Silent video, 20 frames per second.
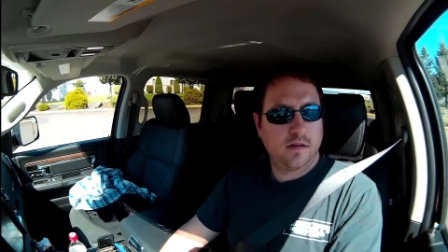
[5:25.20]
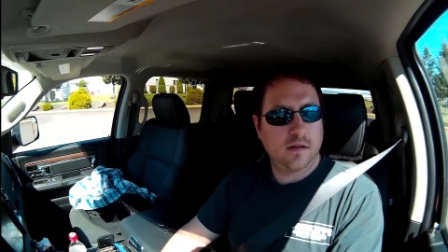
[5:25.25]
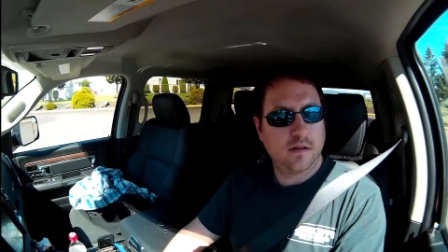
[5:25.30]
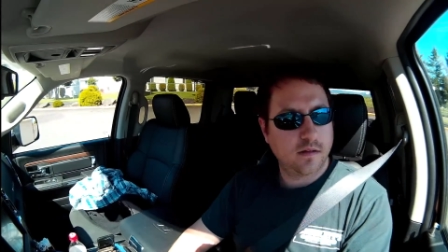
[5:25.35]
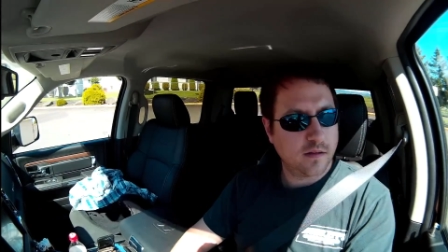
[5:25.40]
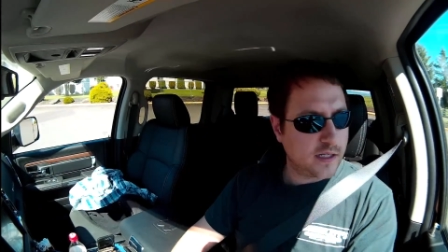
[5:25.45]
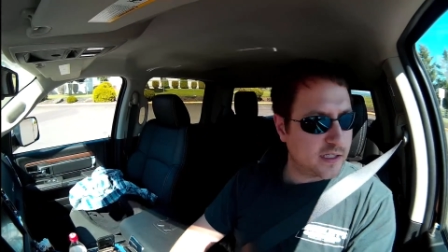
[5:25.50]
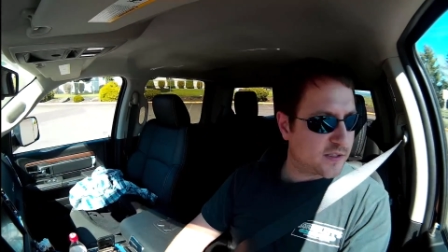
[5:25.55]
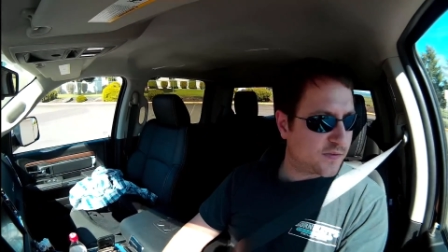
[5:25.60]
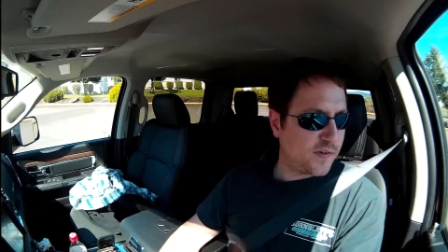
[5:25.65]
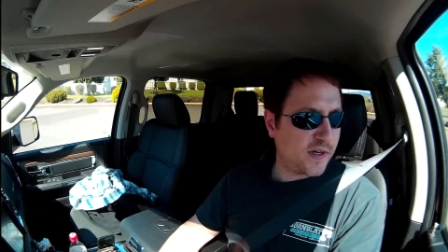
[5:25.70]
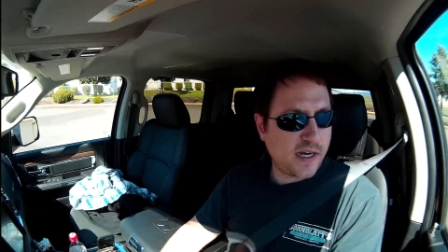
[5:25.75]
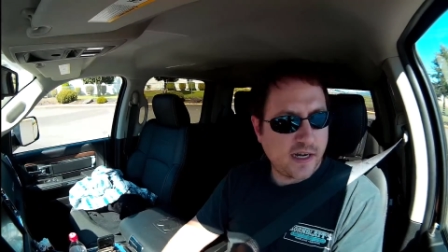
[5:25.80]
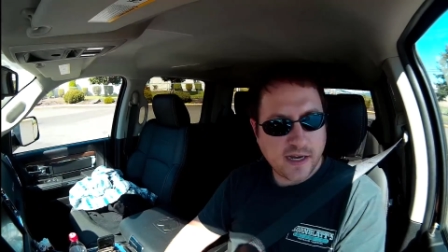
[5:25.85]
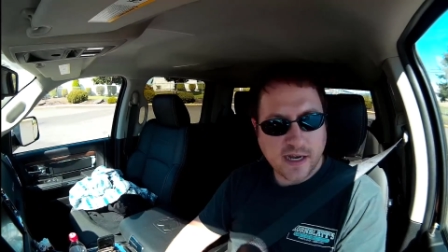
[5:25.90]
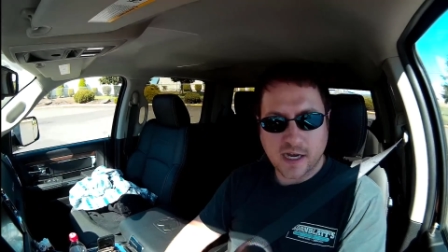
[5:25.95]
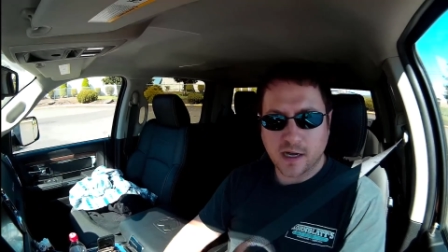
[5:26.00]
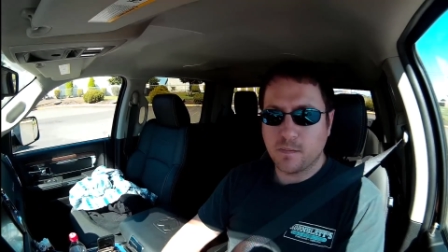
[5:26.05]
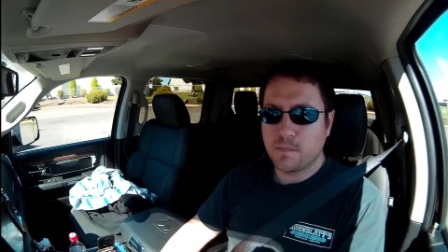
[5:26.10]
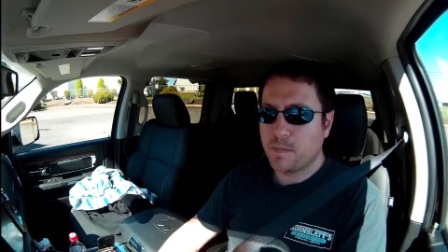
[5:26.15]
let's find
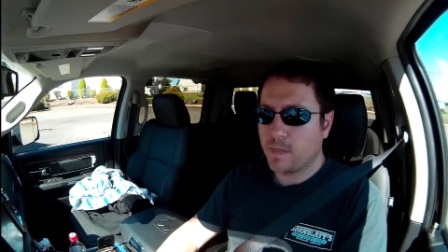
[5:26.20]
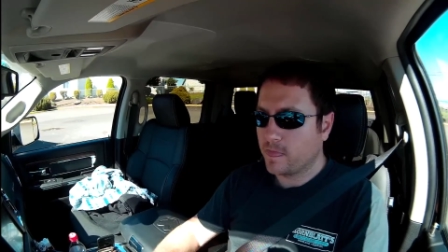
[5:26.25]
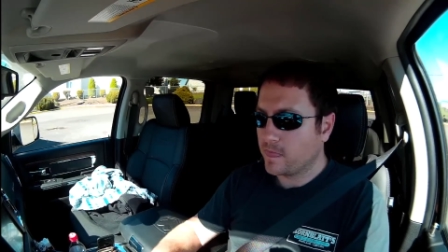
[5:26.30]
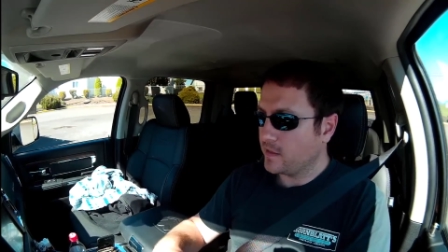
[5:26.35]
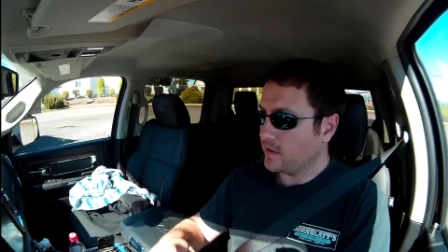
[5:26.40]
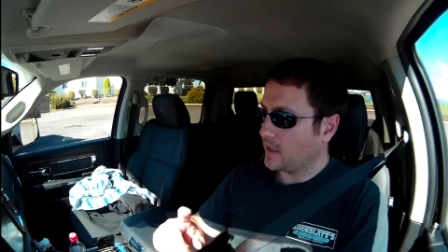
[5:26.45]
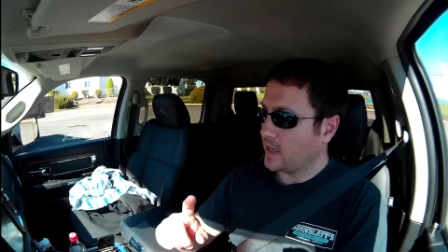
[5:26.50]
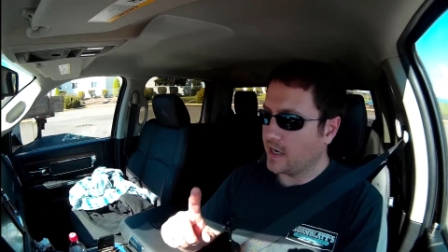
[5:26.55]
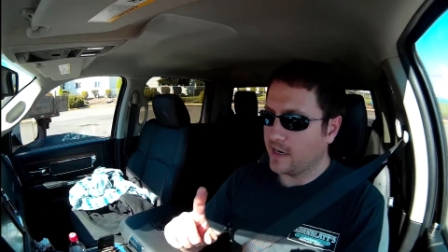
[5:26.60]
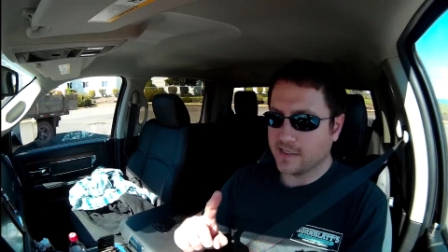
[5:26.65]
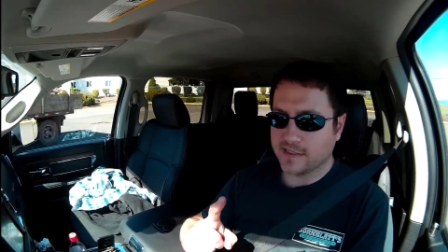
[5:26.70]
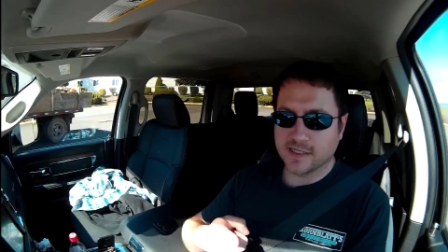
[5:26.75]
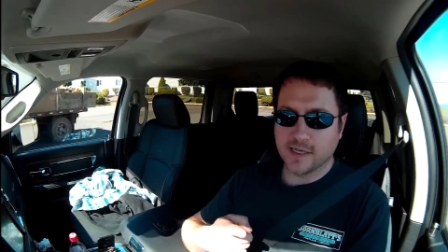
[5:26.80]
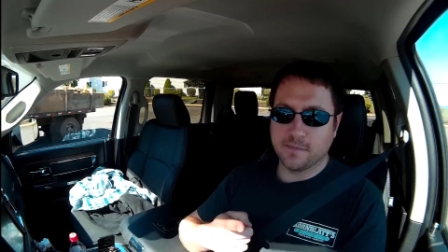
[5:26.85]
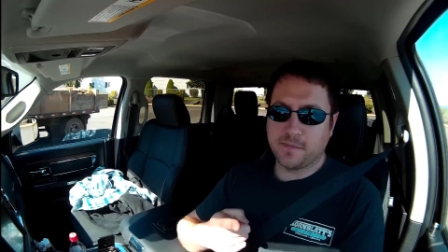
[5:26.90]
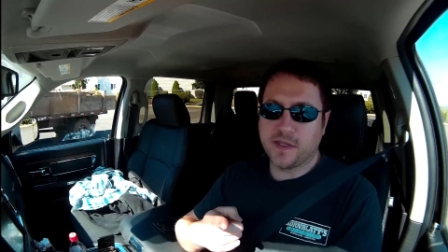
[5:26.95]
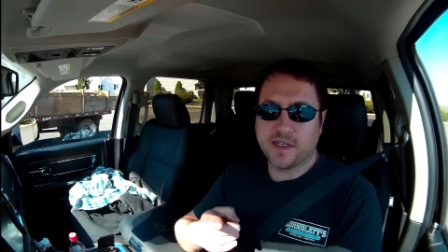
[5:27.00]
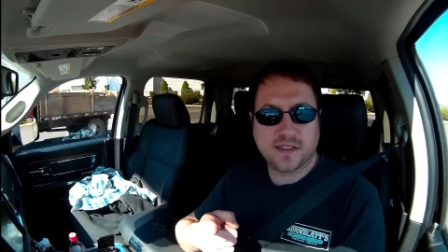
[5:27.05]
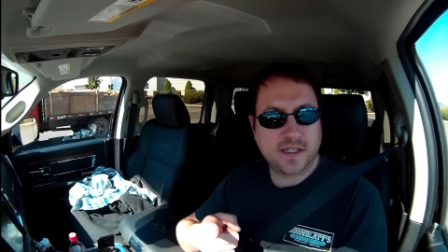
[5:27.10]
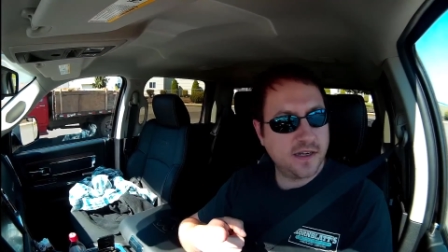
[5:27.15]
out. Uh,
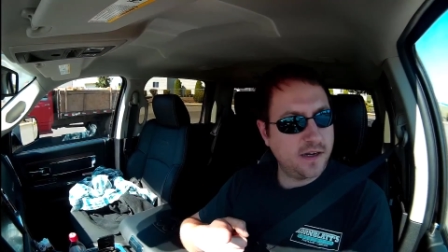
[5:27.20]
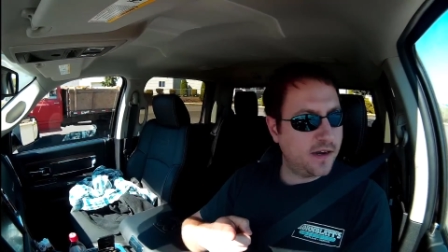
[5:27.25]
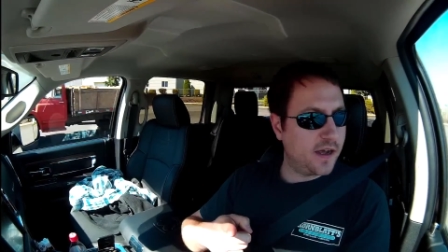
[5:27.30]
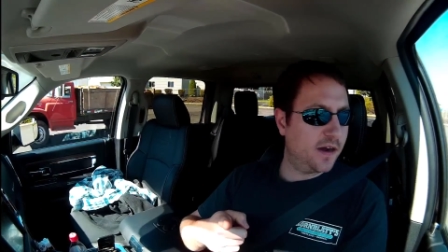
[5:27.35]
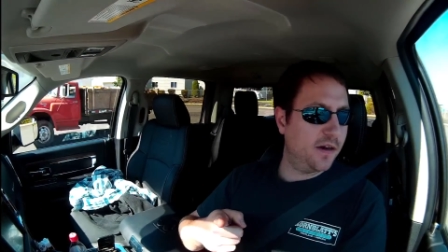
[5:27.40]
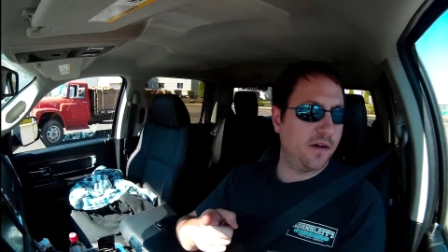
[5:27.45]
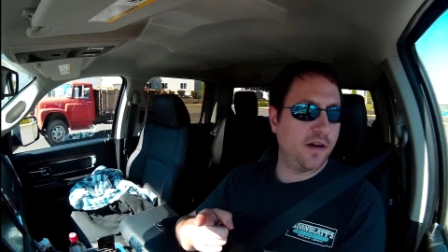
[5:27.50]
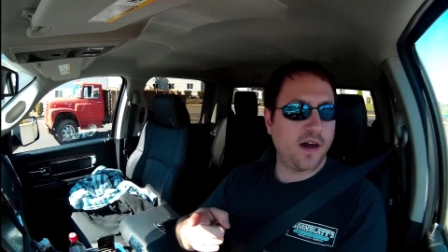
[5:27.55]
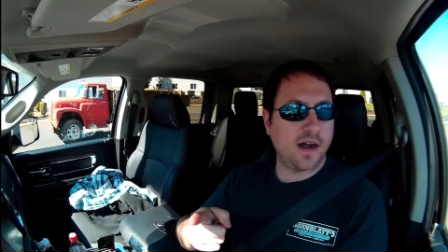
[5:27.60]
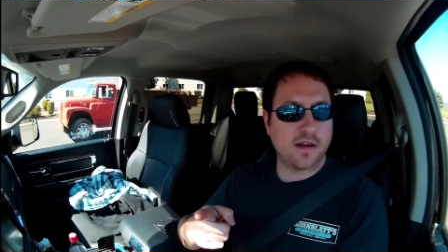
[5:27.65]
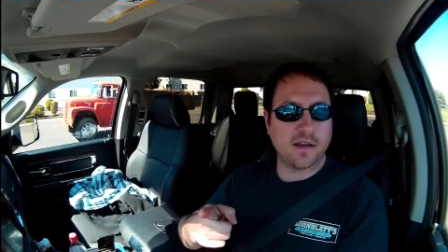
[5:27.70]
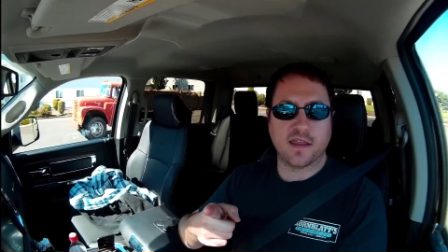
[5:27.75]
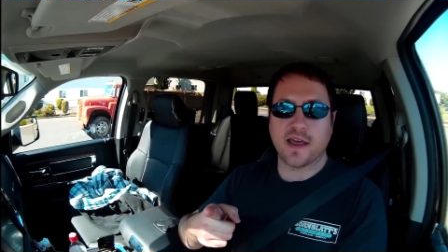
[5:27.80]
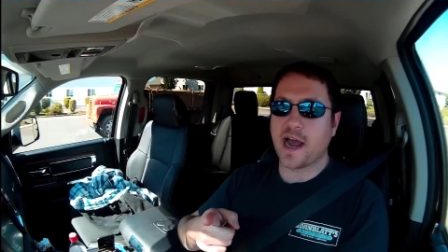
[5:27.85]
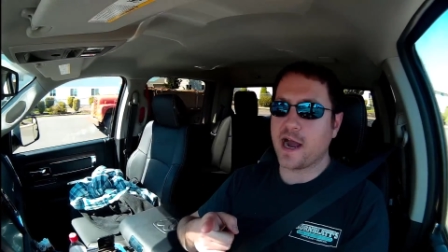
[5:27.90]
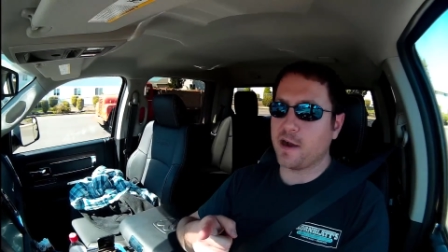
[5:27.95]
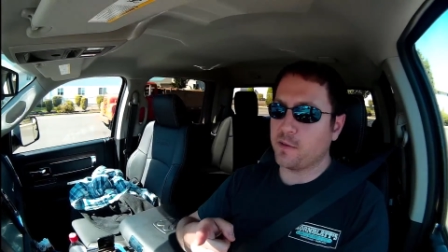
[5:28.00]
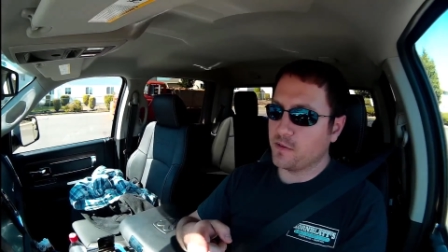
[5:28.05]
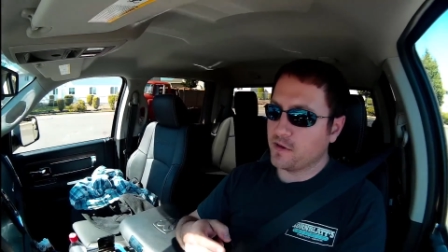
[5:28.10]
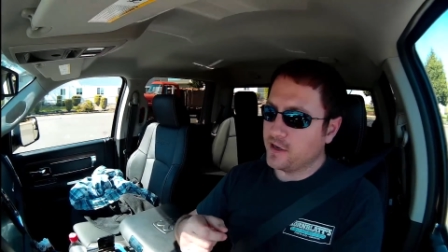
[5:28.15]
something to note on
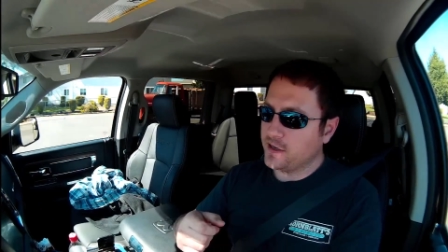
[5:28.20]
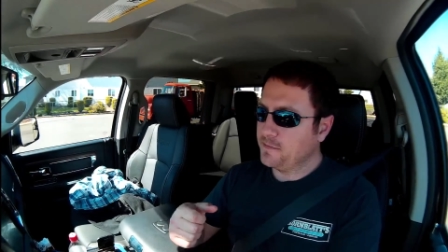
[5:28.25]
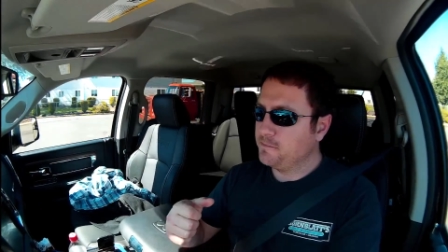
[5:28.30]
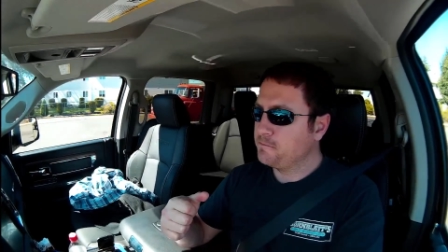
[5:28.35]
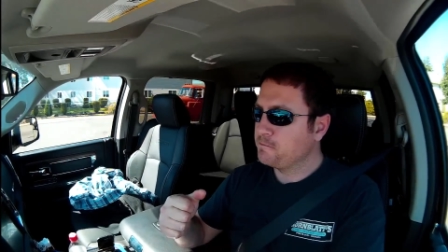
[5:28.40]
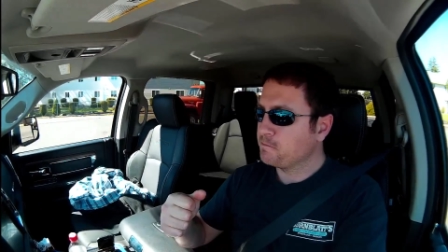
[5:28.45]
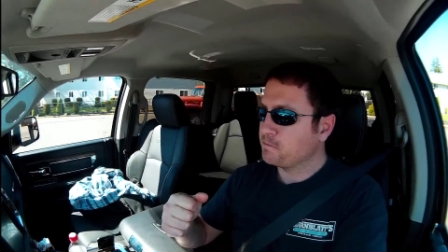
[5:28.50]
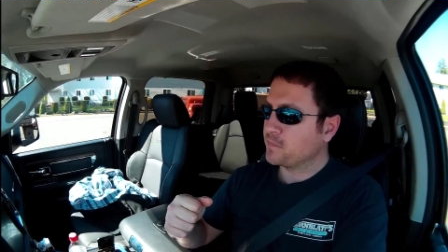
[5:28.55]
that one,